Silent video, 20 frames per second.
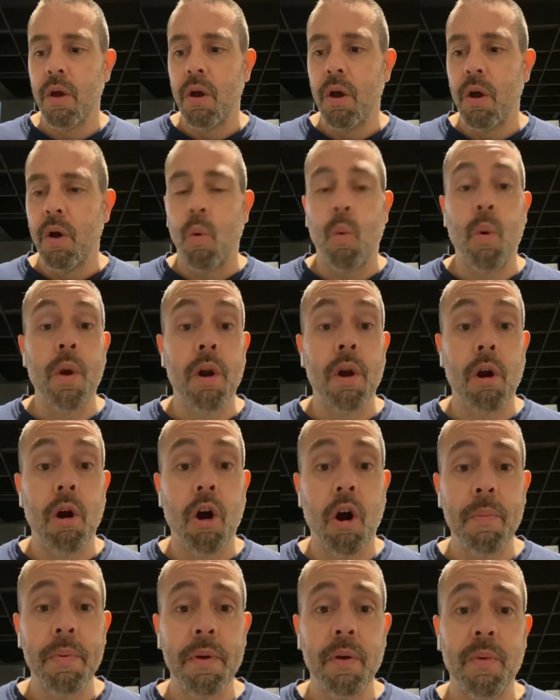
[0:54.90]
We are
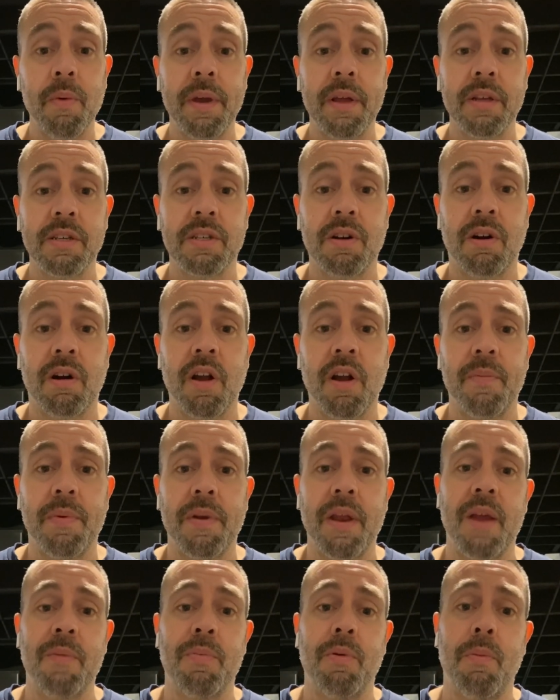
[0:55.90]
hoping we can start up
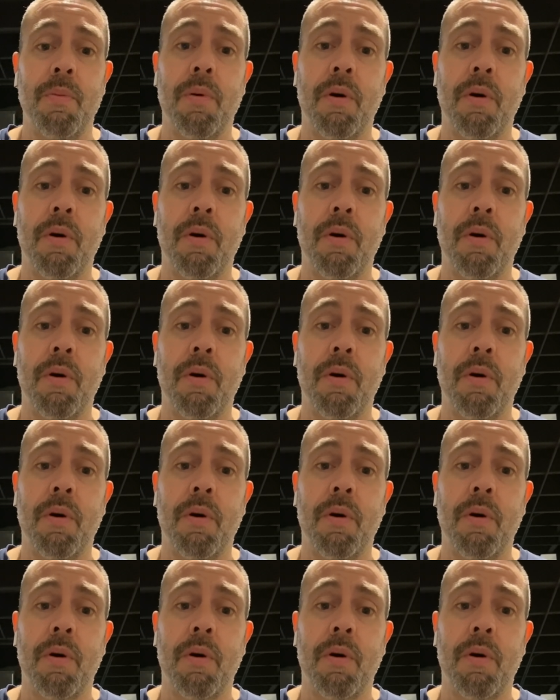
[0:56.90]
in April.